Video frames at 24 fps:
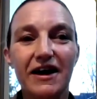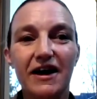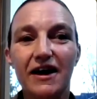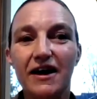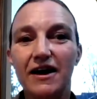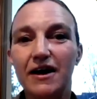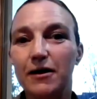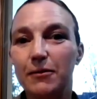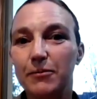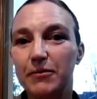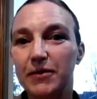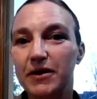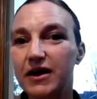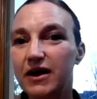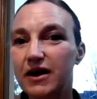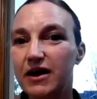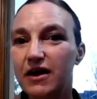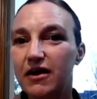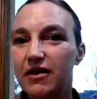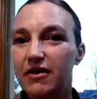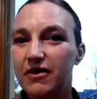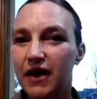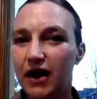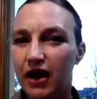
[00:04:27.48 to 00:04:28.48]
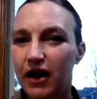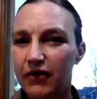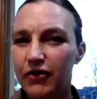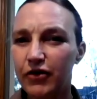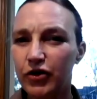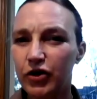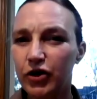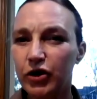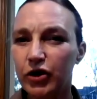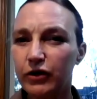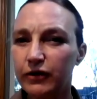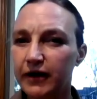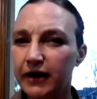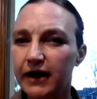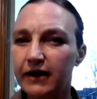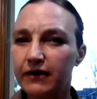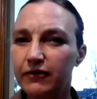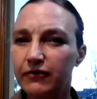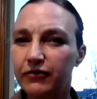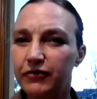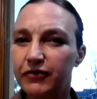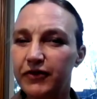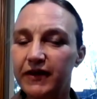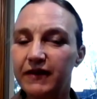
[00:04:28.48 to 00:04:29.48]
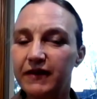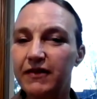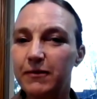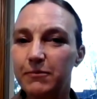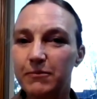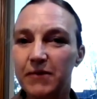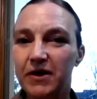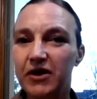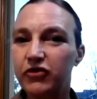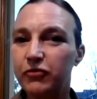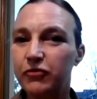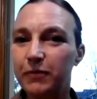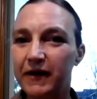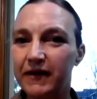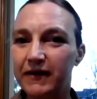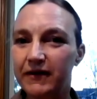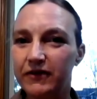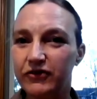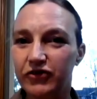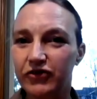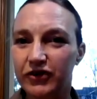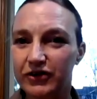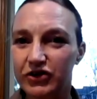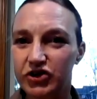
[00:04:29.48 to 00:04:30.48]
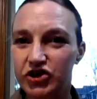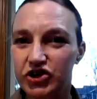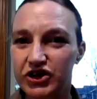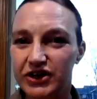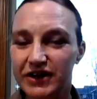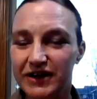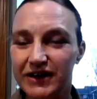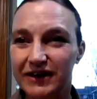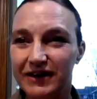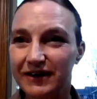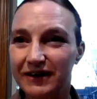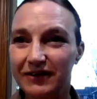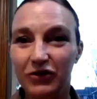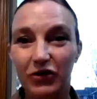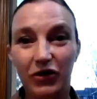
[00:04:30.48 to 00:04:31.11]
Um, the other kind of thing that makes paleontology